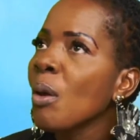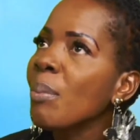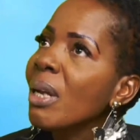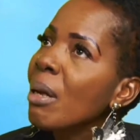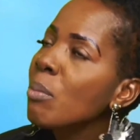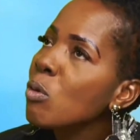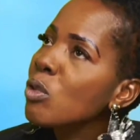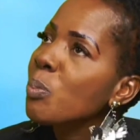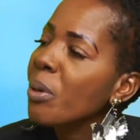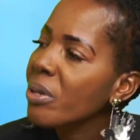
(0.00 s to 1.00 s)
But like most
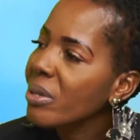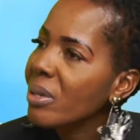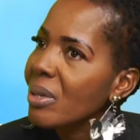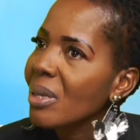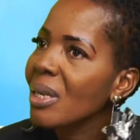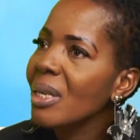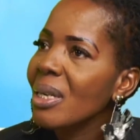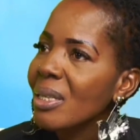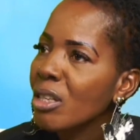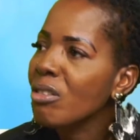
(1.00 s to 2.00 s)
persons, it
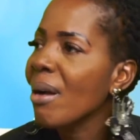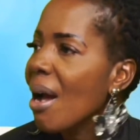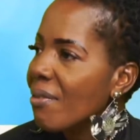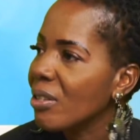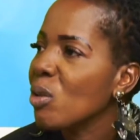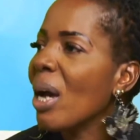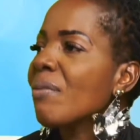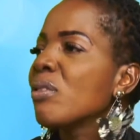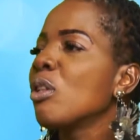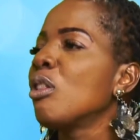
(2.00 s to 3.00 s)
is a craft, and you have
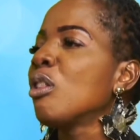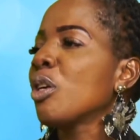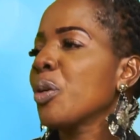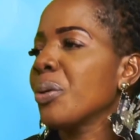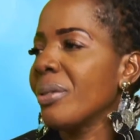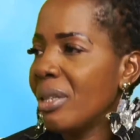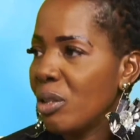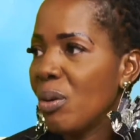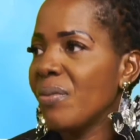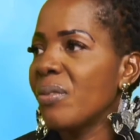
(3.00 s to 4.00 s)
to learn it.
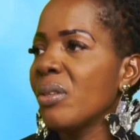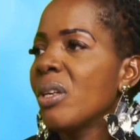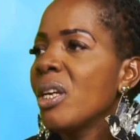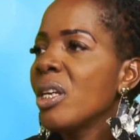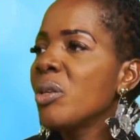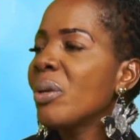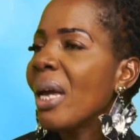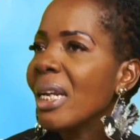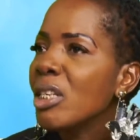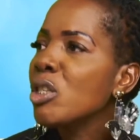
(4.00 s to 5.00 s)
You can't
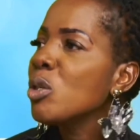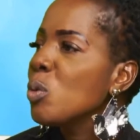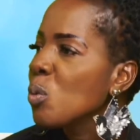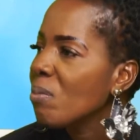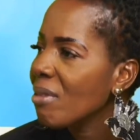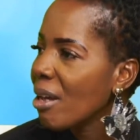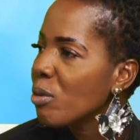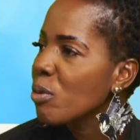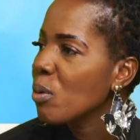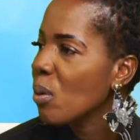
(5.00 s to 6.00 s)
assume that you
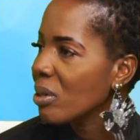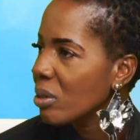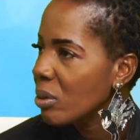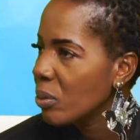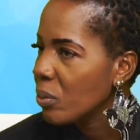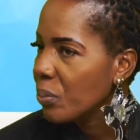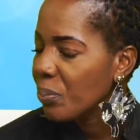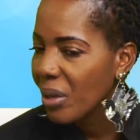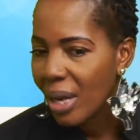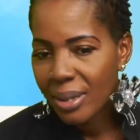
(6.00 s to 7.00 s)
know what to do.
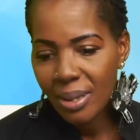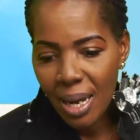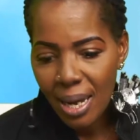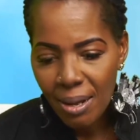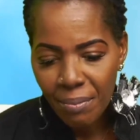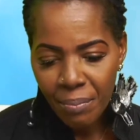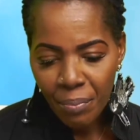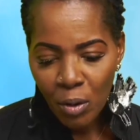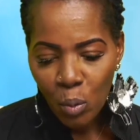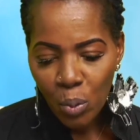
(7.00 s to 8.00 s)
And
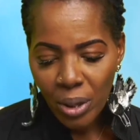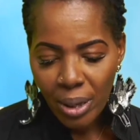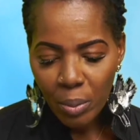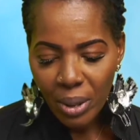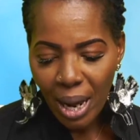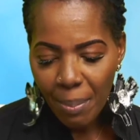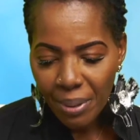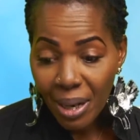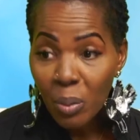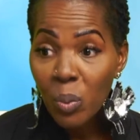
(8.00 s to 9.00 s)
what happened,
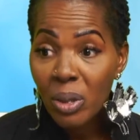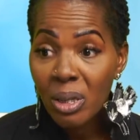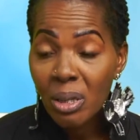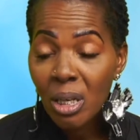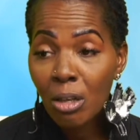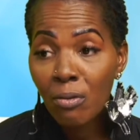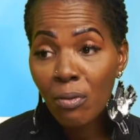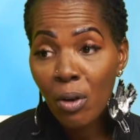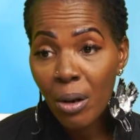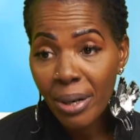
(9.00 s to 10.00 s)
I was in
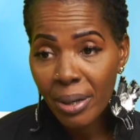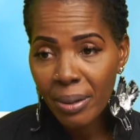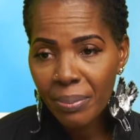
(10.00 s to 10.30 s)
Florida,